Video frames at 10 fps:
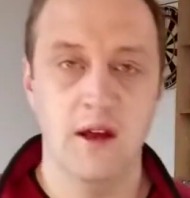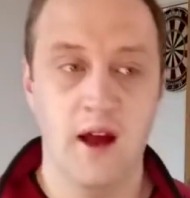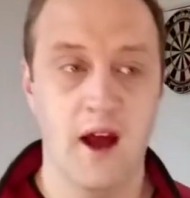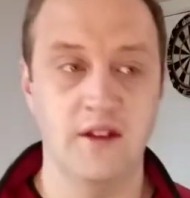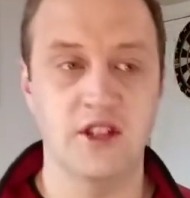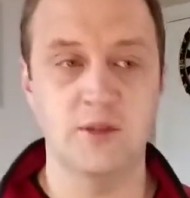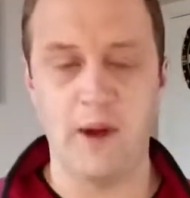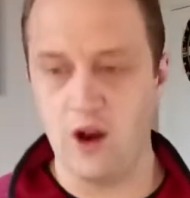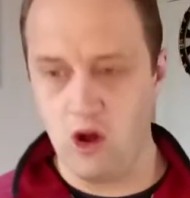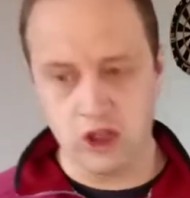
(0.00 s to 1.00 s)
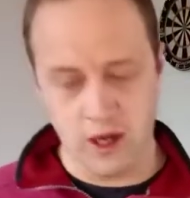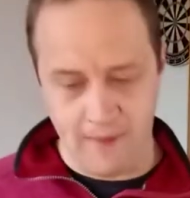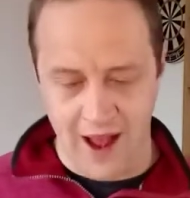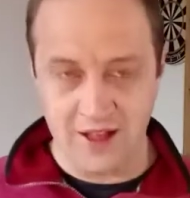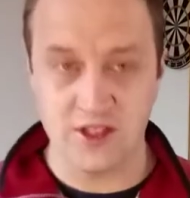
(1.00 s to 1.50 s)
Uh, and despite all
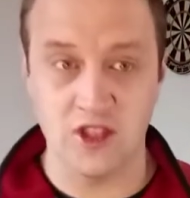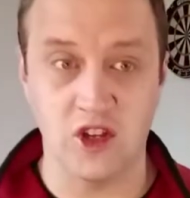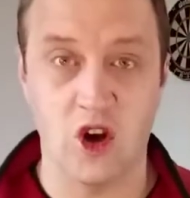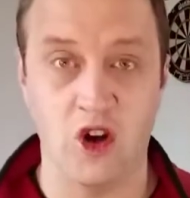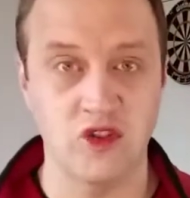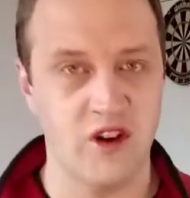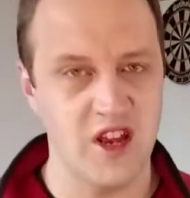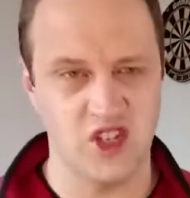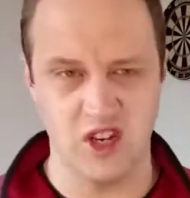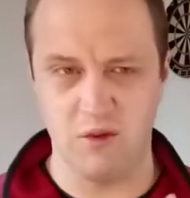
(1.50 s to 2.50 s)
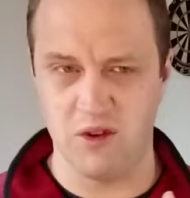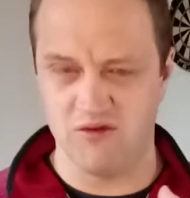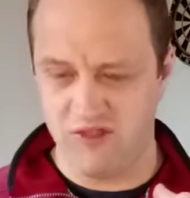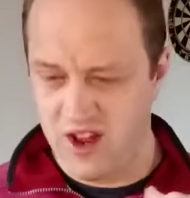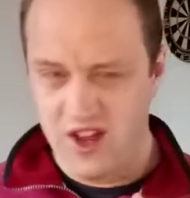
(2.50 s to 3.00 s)
commands to the contrary, she
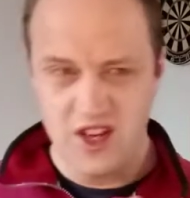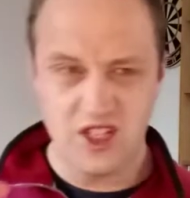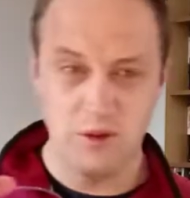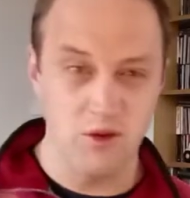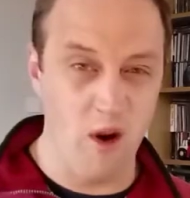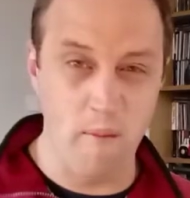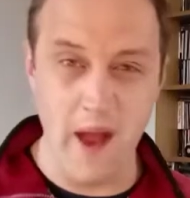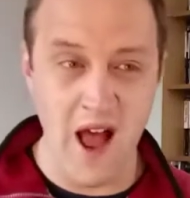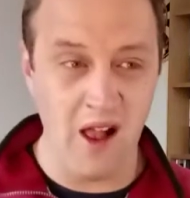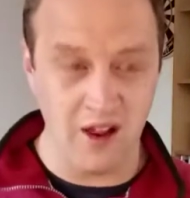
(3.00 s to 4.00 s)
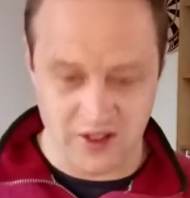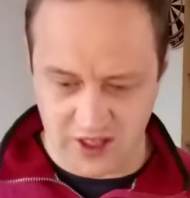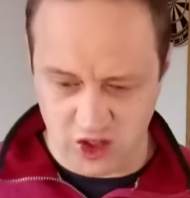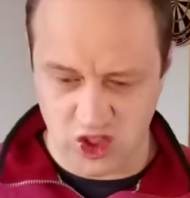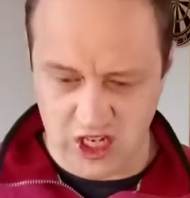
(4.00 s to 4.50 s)
would she would rebel
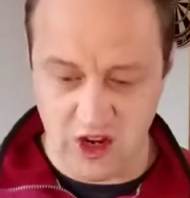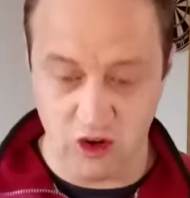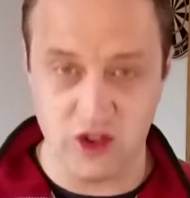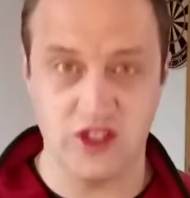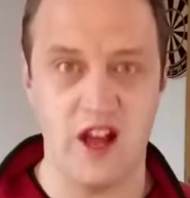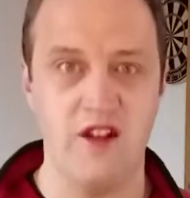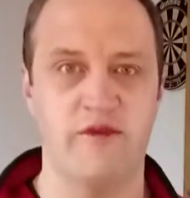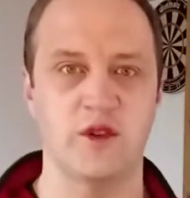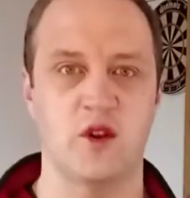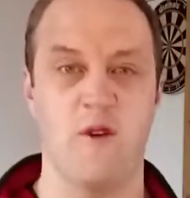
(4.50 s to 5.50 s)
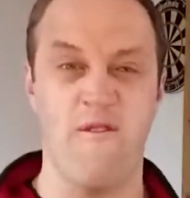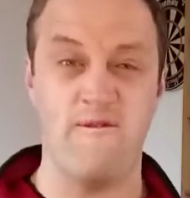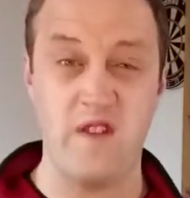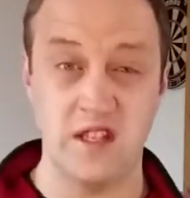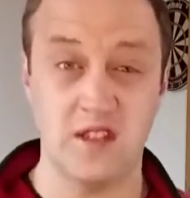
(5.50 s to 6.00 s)
until she herself was an
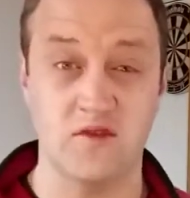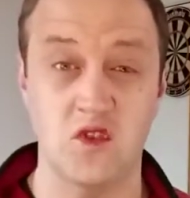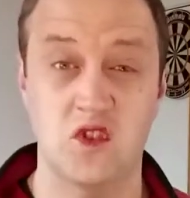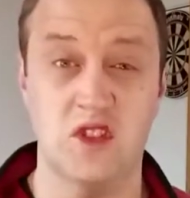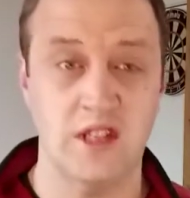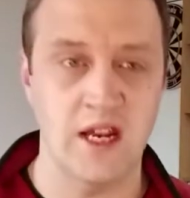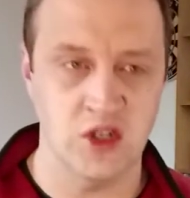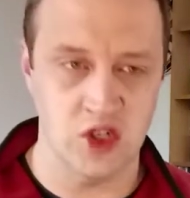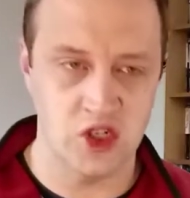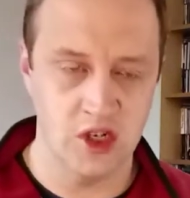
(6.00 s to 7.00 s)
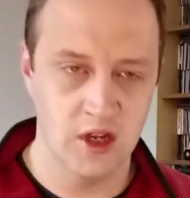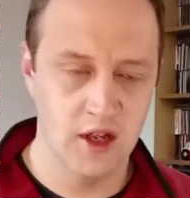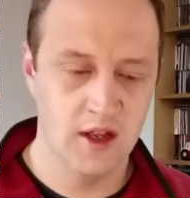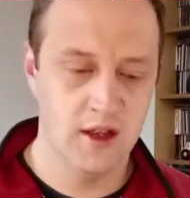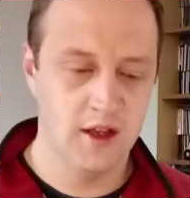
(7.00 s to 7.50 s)
offensive stench
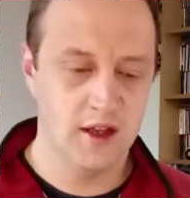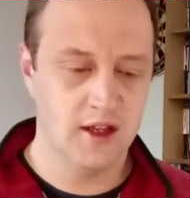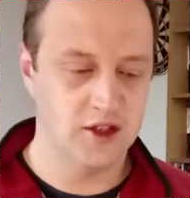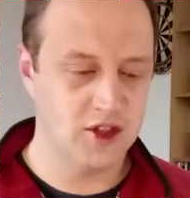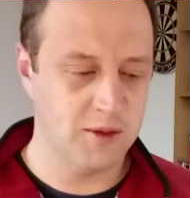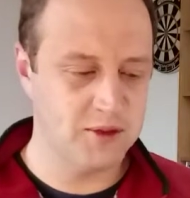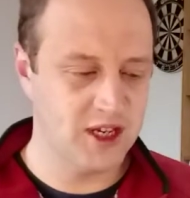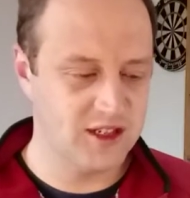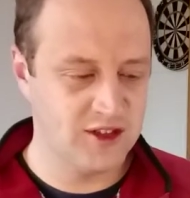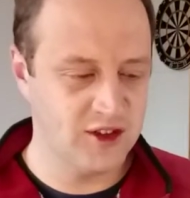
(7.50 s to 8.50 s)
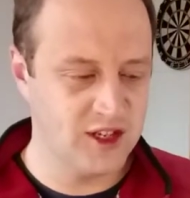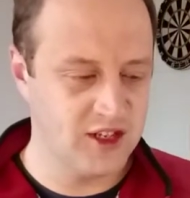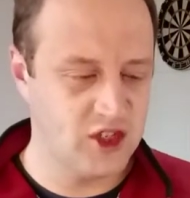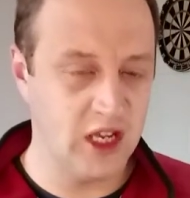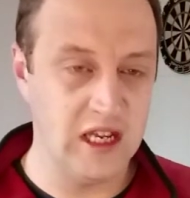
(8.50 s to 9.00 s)
and subject to the
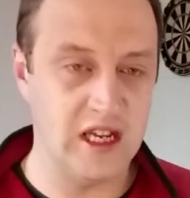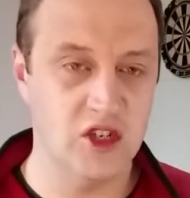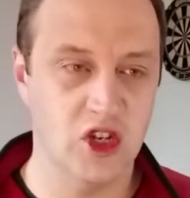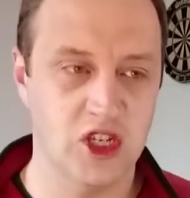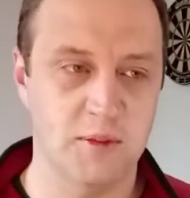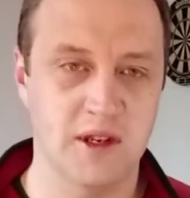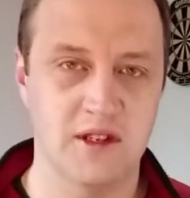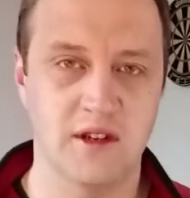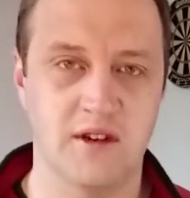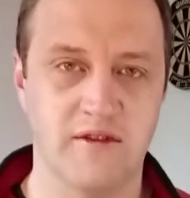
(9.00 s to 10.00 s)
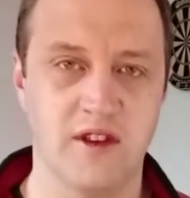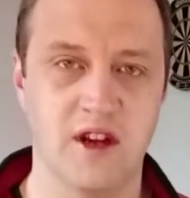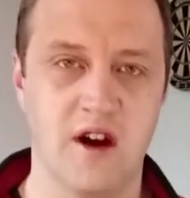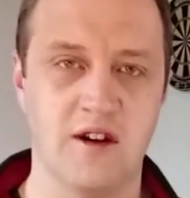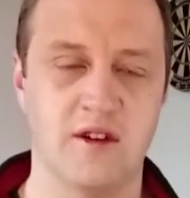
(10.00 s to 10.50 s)
chilly judgment of the
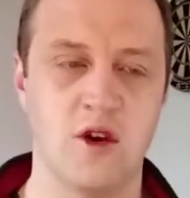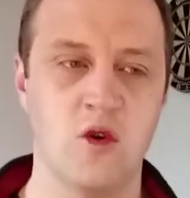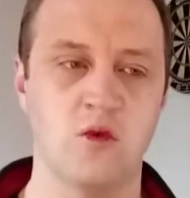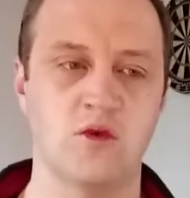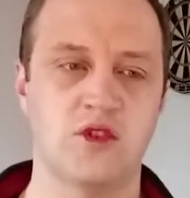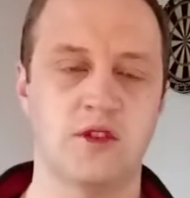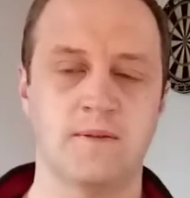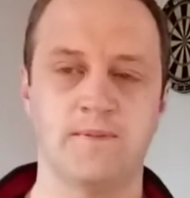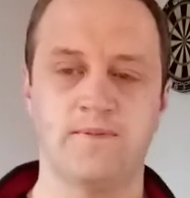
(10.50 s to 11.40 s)
garden hose.